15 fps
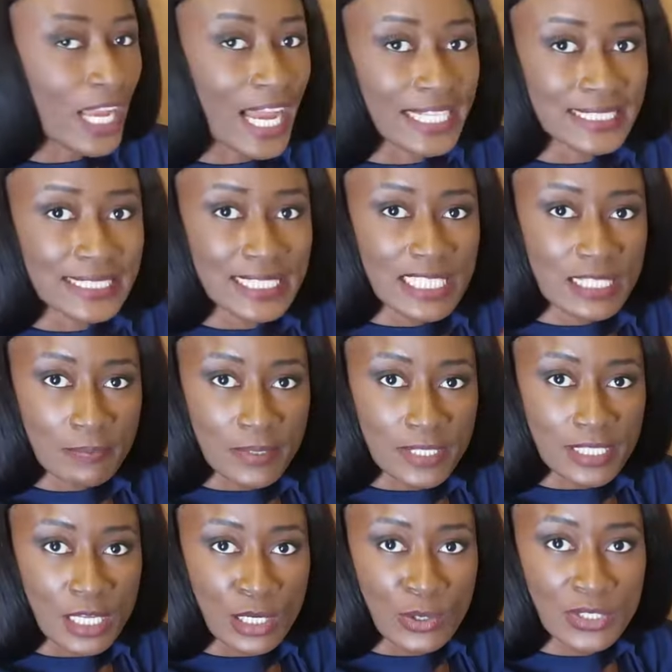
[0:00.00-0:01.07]
and this
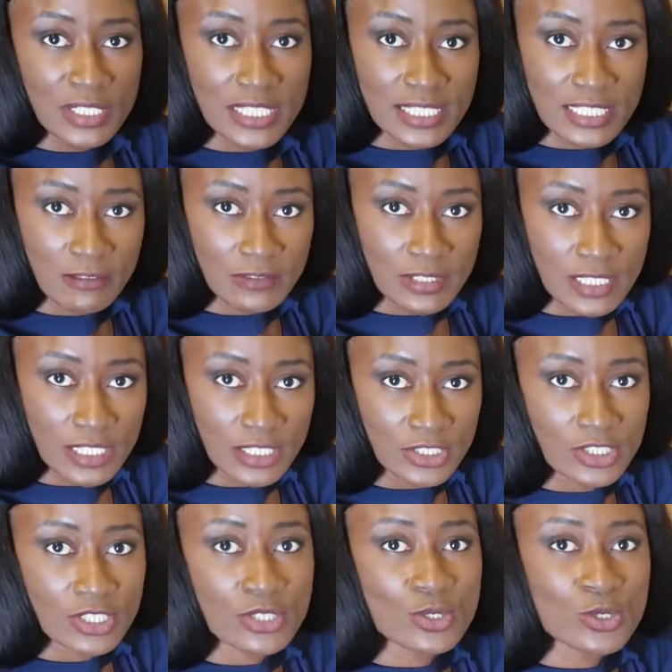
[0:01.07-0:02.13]
piece alone is 70
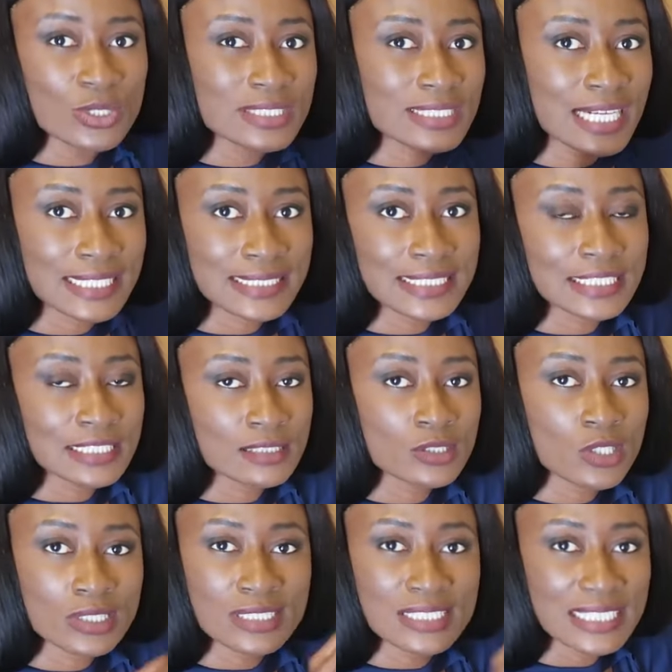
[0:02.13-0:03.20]
inches note that it is
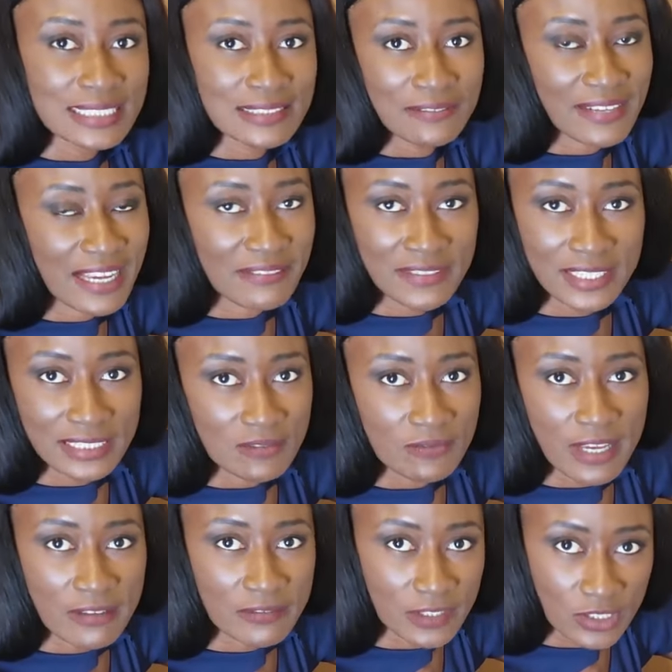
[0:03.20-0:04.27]
not 35
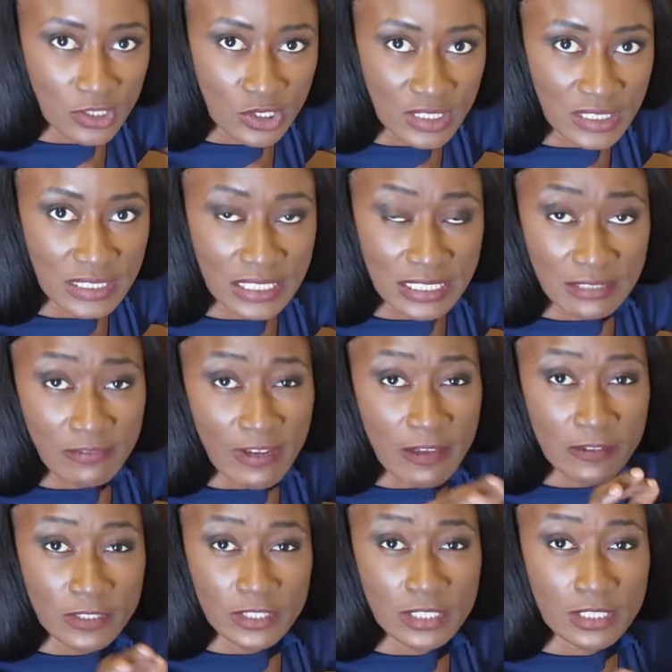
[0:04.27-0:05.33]
35 inches
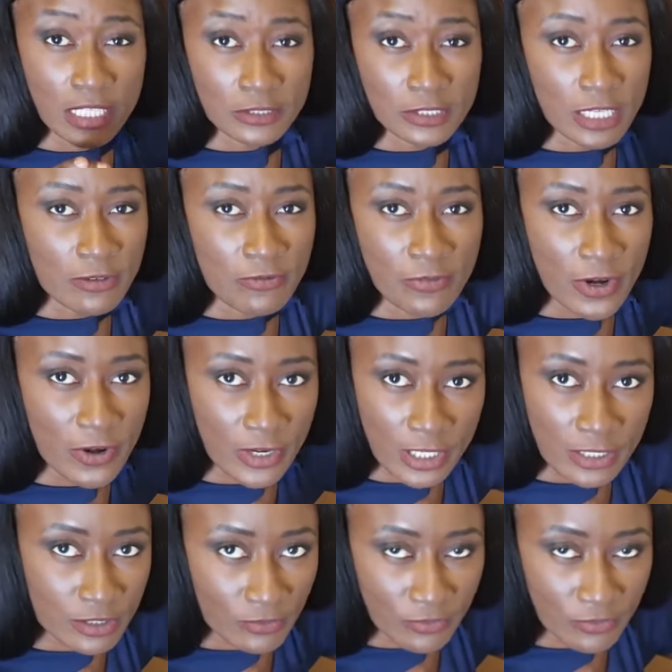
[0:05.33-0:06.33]
35 inches is actually very